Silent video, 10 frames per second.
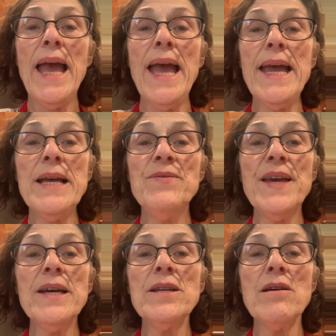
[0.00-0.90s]
And
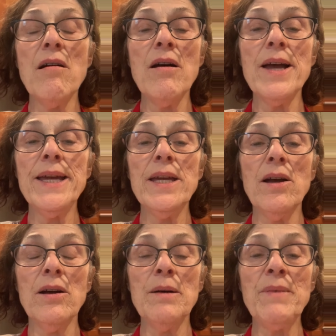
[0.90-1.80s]
then I
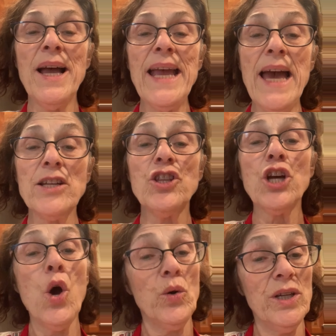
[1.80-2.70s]
added the
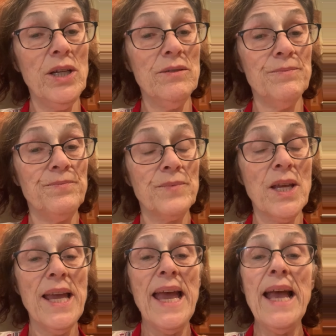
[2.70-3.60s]
coconut,
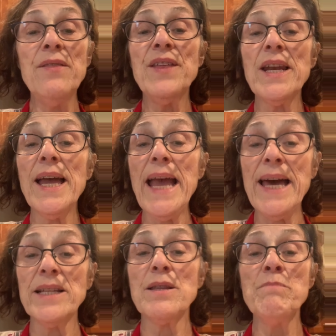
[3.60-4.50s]
and then I
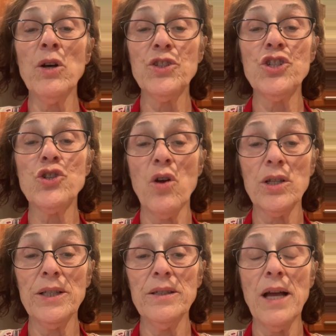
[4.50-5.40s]
added the melted
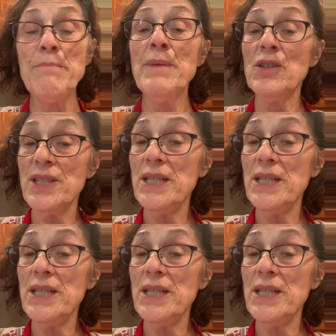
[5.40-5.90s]
chocolate. I melted